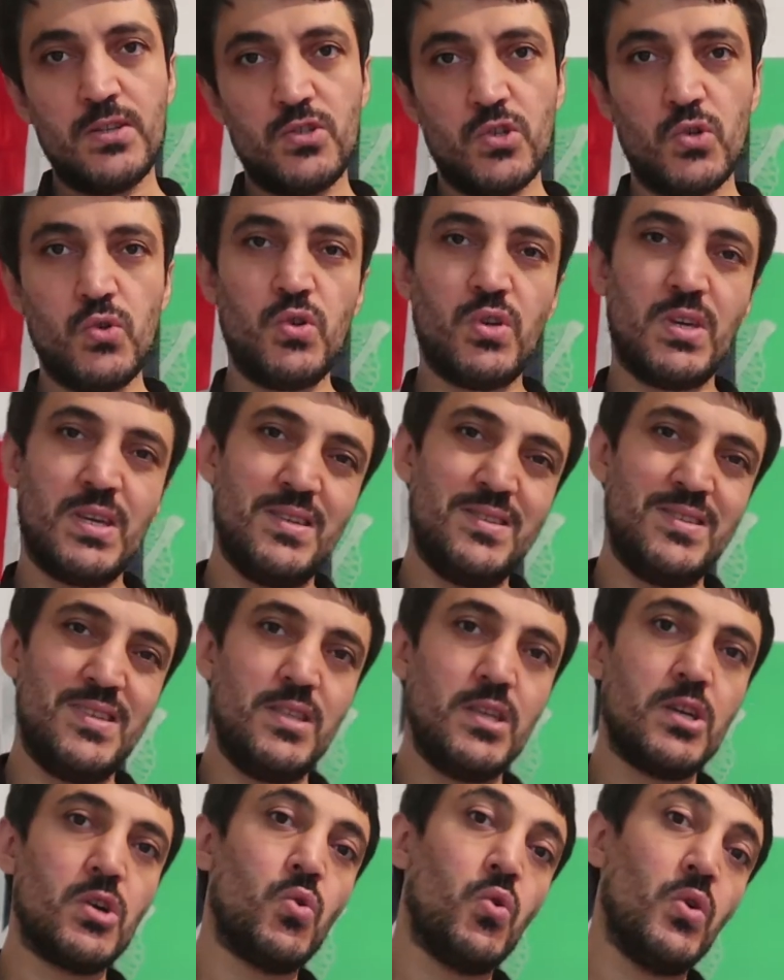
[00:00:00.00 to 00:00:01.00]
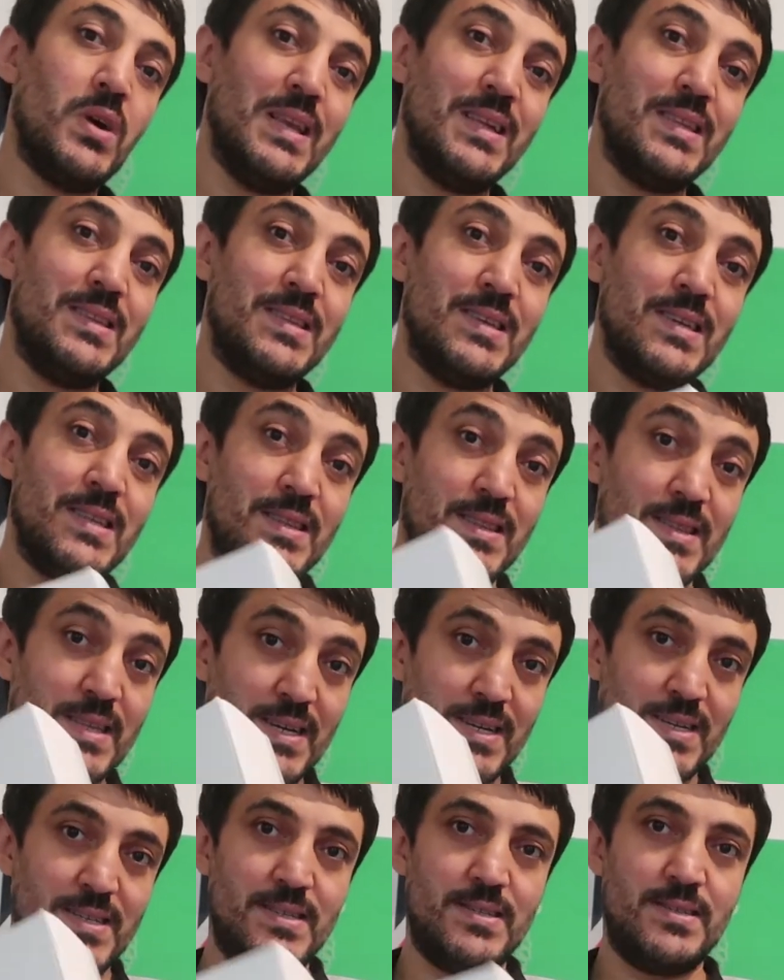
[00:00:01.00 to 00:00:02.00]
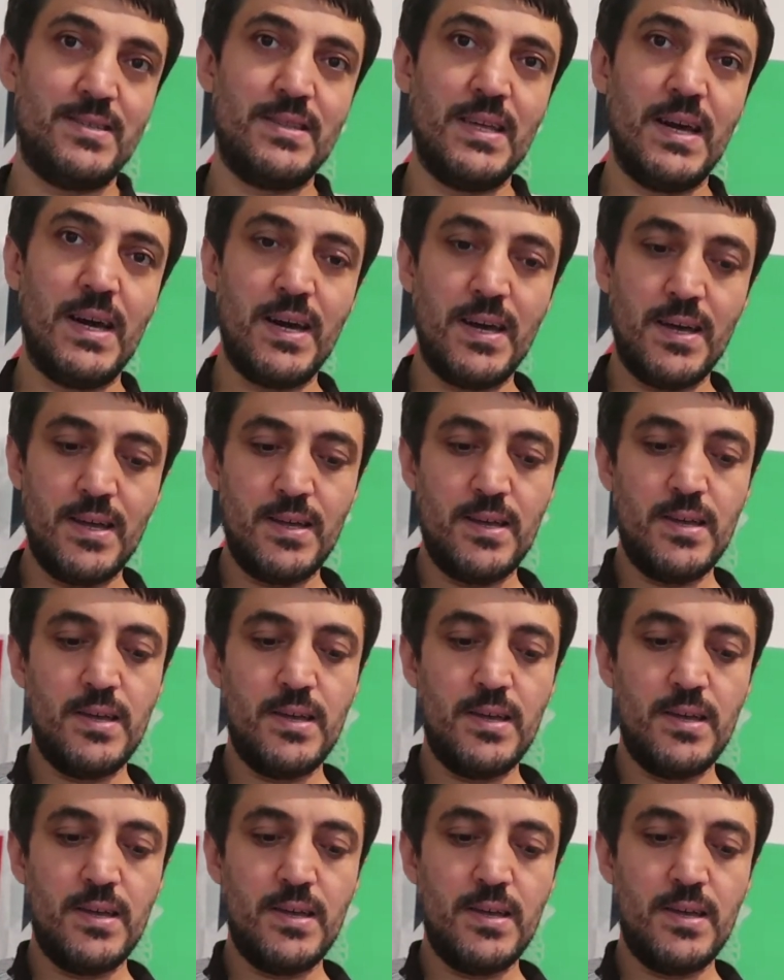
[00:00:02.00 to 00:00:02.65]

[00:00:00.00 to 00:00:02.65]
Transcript: so you can see the quality that is that.